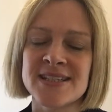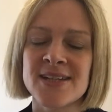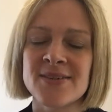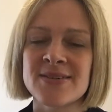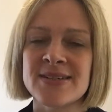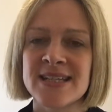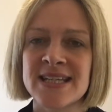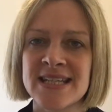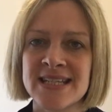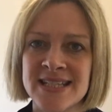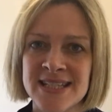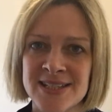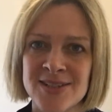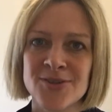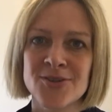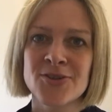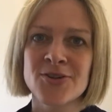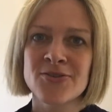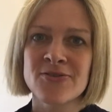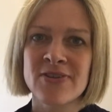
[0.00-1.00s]
So it's his
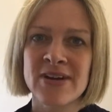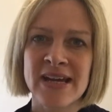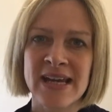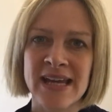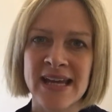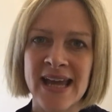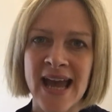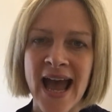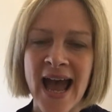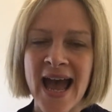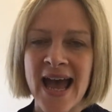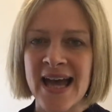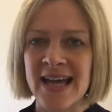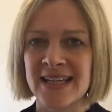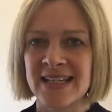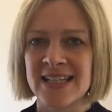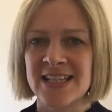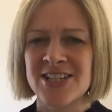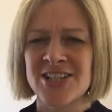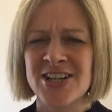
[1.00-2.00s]
story,
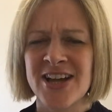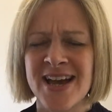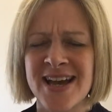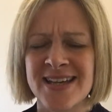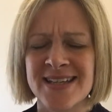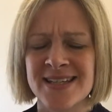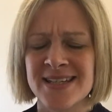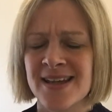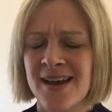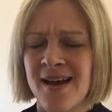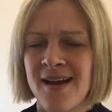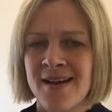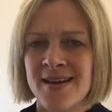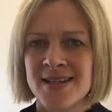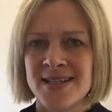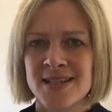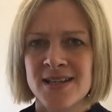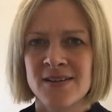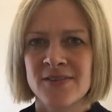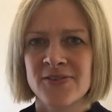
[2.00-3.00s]
and he shares
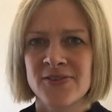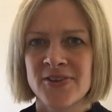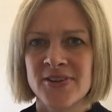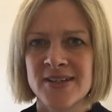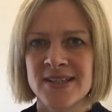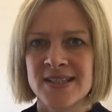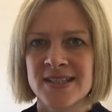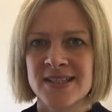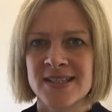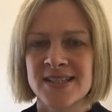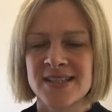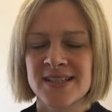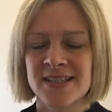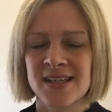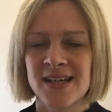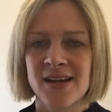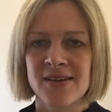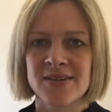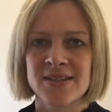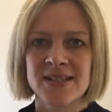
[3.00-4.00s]
stuff that's,
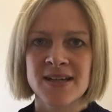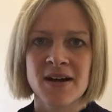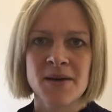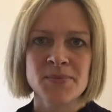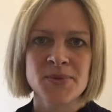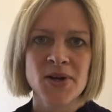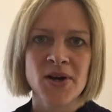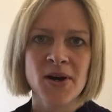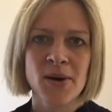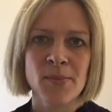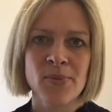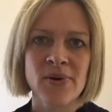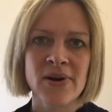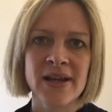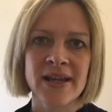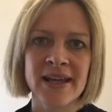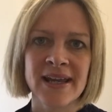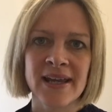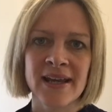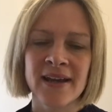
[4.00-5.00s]
at times
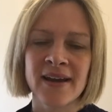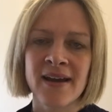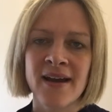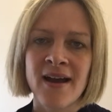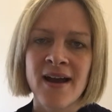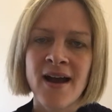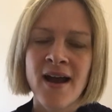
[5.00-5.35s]
heartbreaking,